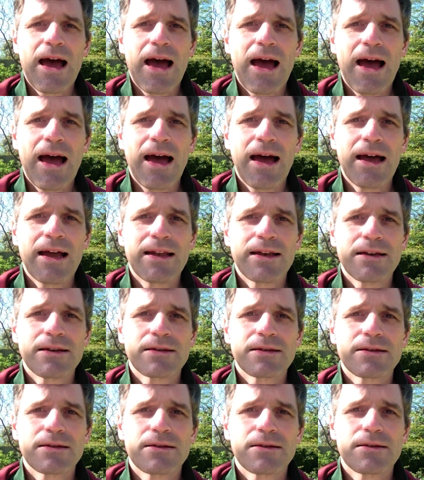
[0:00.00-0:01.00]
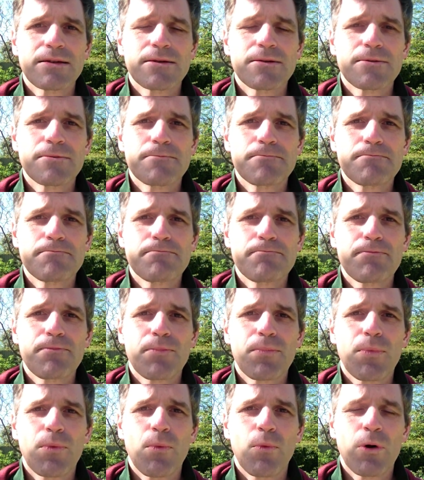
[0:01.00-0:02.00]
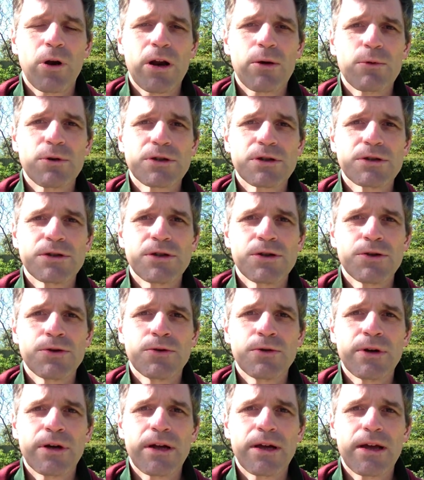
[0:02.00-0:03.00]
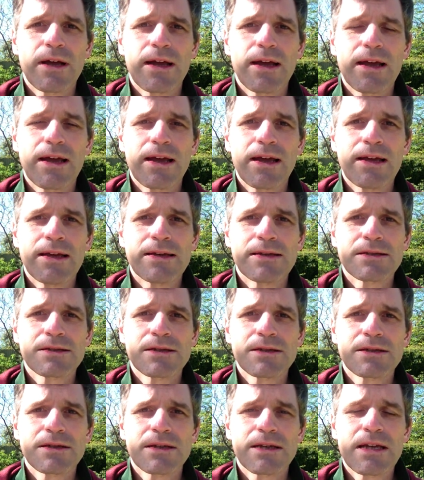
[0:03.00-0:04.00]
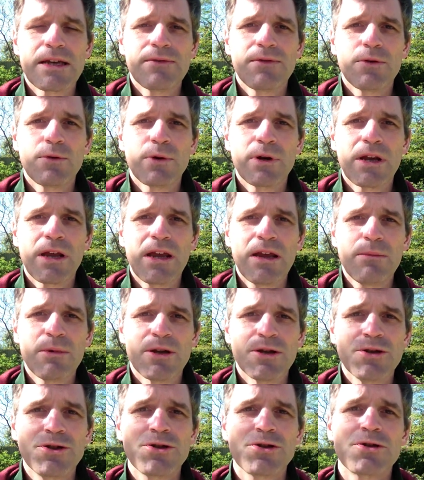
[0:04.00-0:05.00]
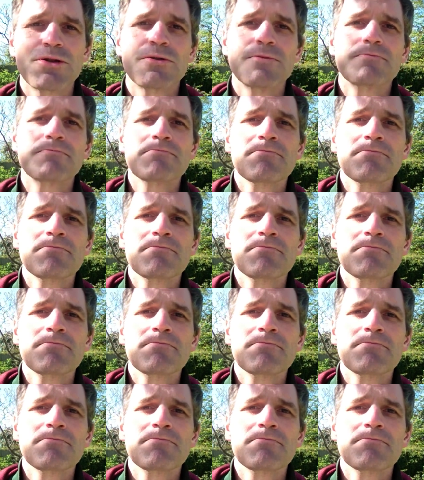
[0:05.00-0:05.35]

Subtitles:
And what I want to do is just to give you an image,